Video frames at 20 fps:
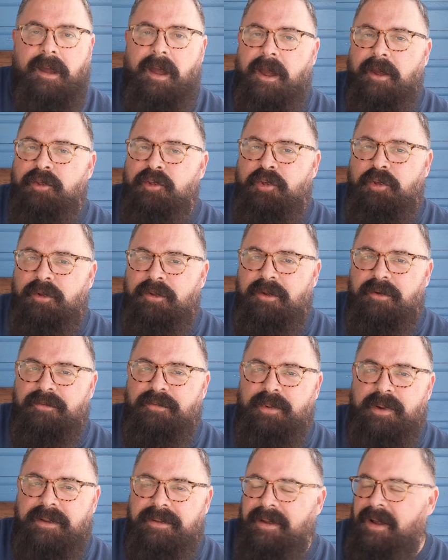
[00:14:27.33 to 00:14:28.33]
I shouldn't have
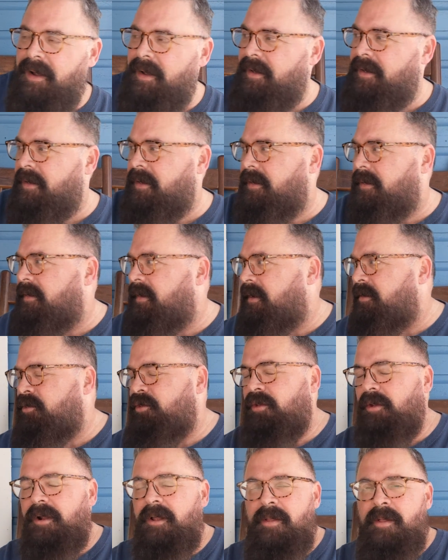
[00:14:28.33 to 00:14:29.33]
re-dyed it. I
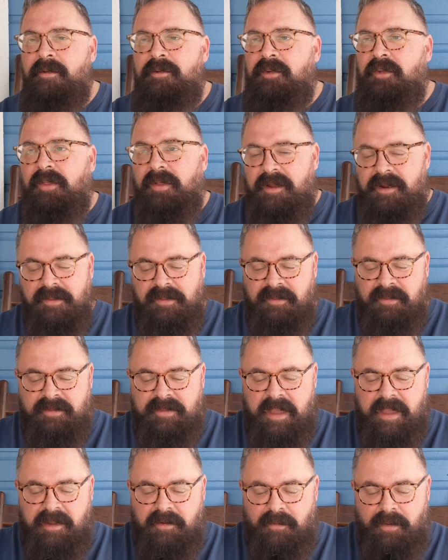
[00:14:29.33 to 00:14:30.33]
should have just let it
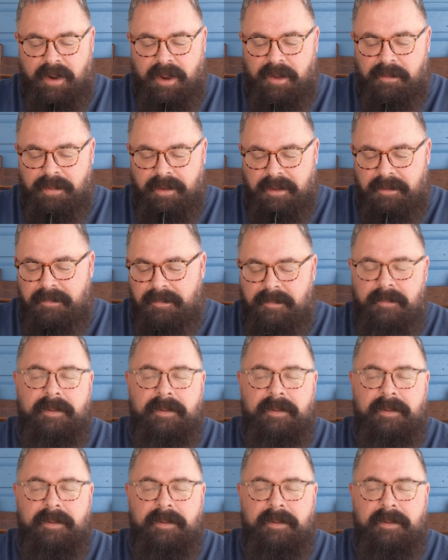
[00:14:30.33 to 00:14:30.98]
stay gray, but